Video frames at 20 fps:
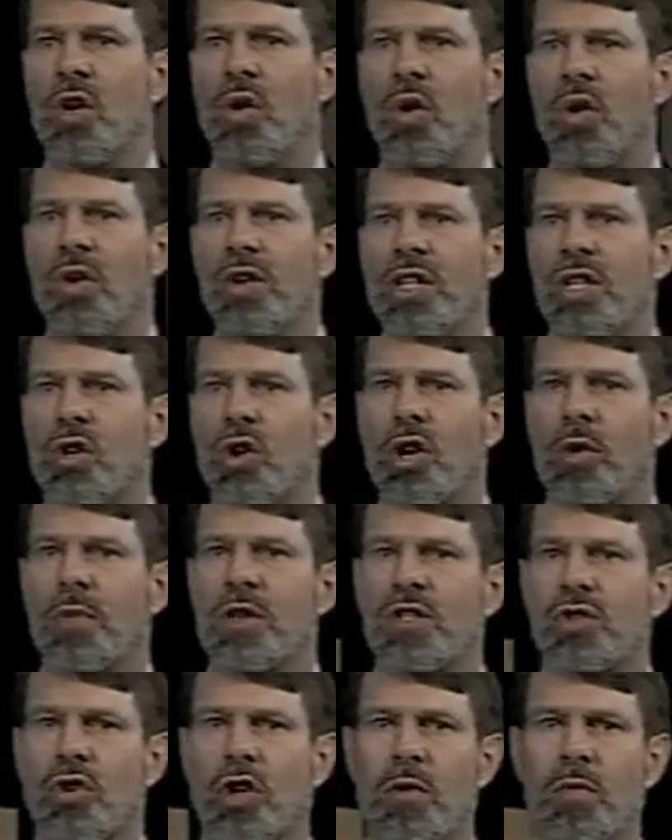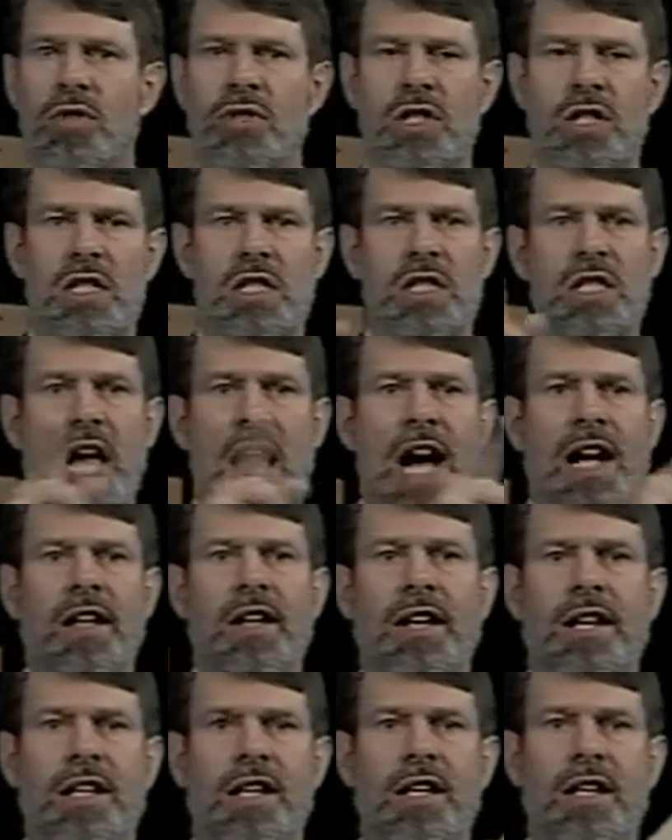All the orbits are almost
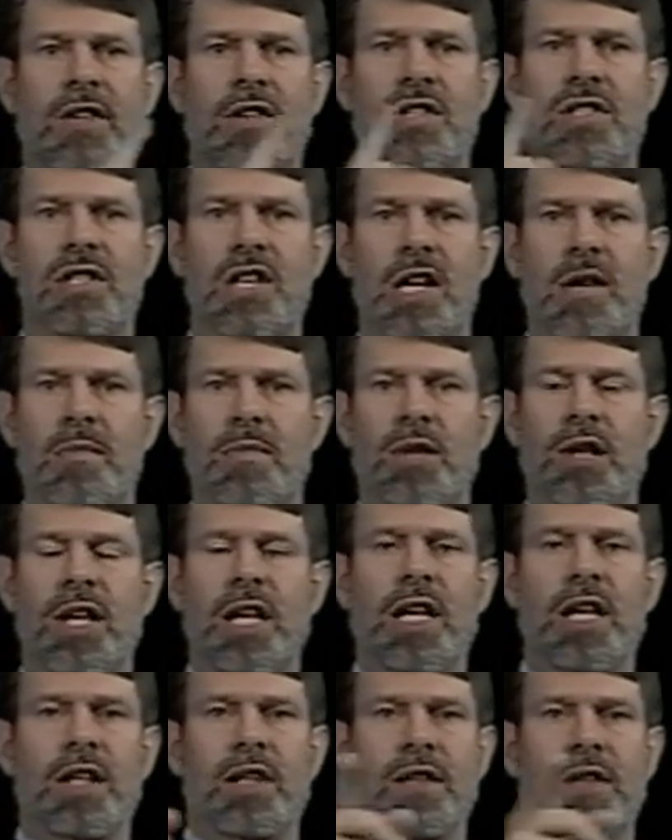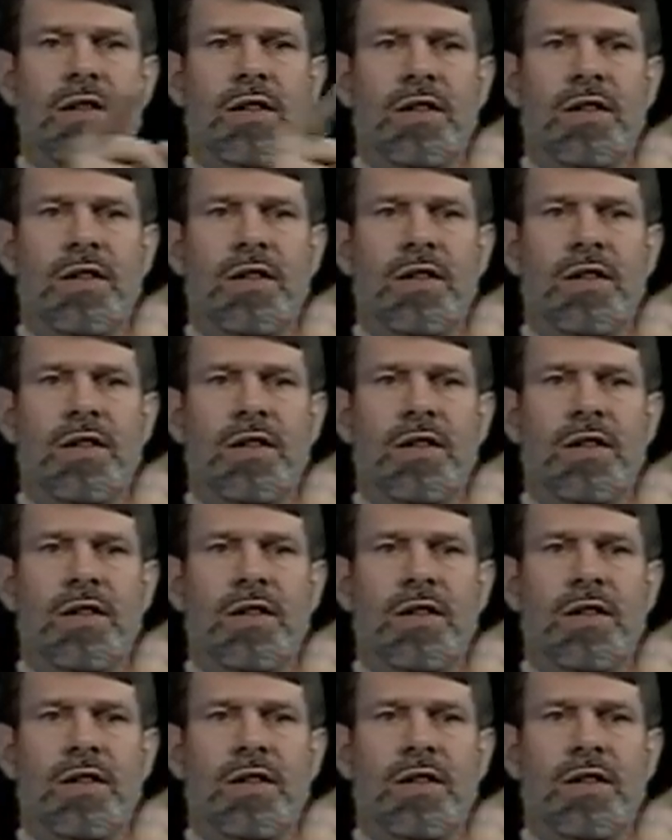exactly in the same plane.